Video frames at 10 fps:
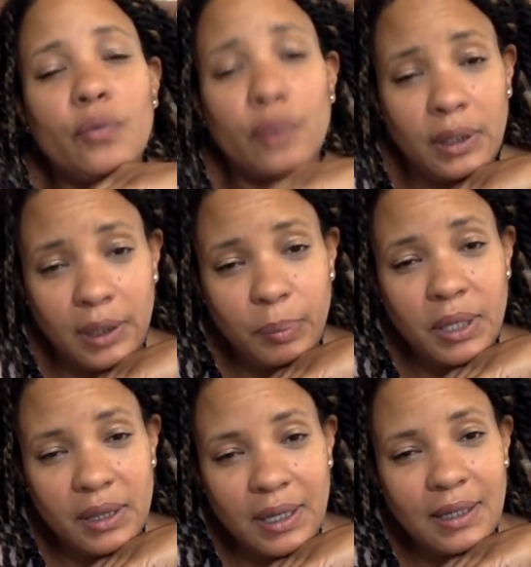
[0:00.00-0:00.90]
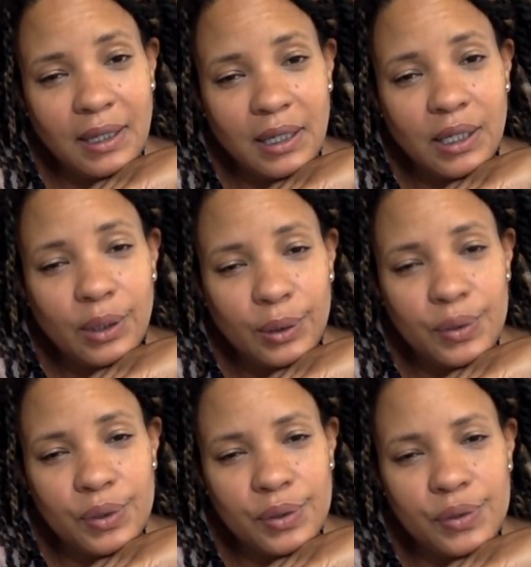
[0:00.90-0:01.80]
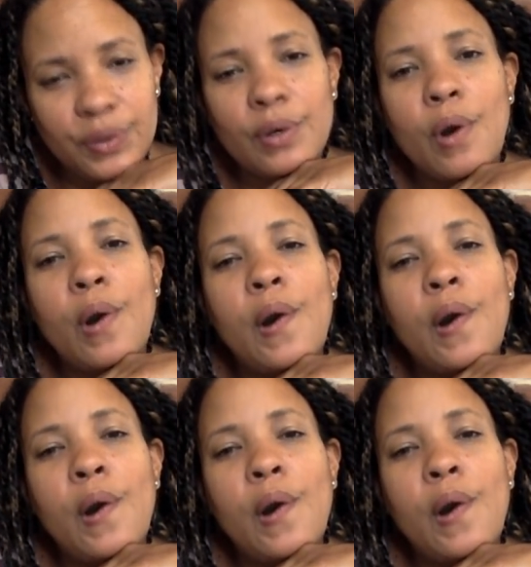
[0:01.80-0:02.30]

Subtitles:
really pathetic losers,